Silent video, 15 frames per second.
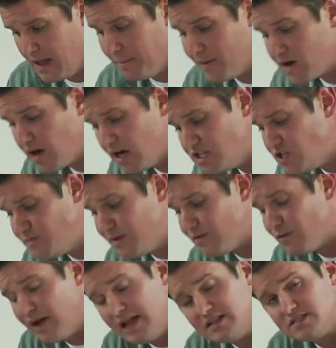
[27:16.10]
Because you've been
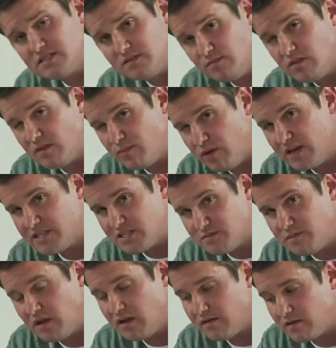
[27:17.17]
ransomed with the precious
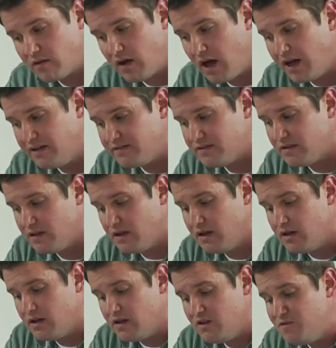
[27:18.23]
blood of Christ,
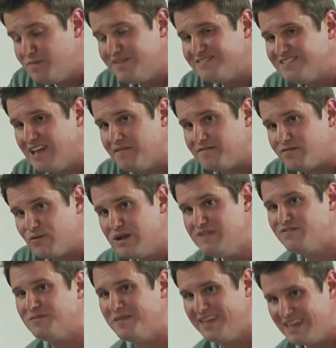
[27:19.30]
you've been set free
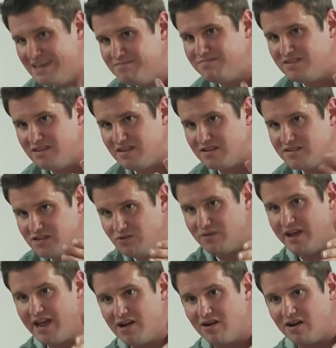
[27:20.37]
from the emptiness you
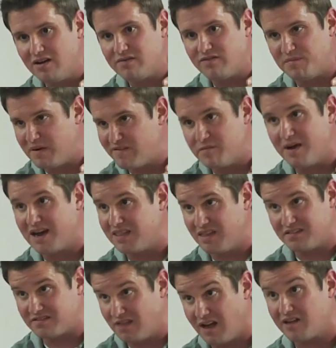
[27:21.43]
inherit from everybody
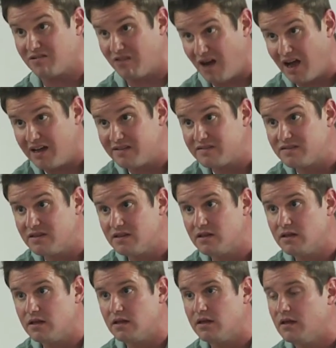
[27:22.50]
that's not Christ.
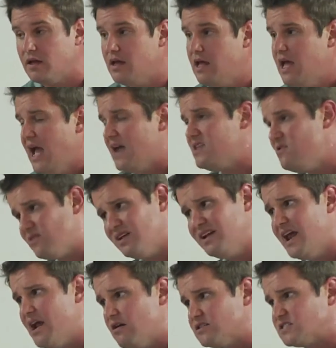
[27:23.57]
And you can
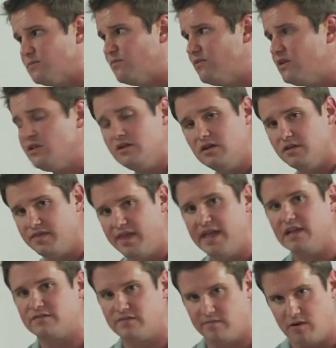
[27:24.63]
inherit some really good
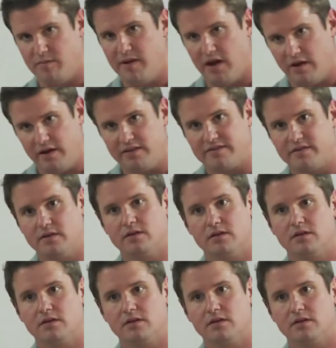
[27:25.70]
things from your parents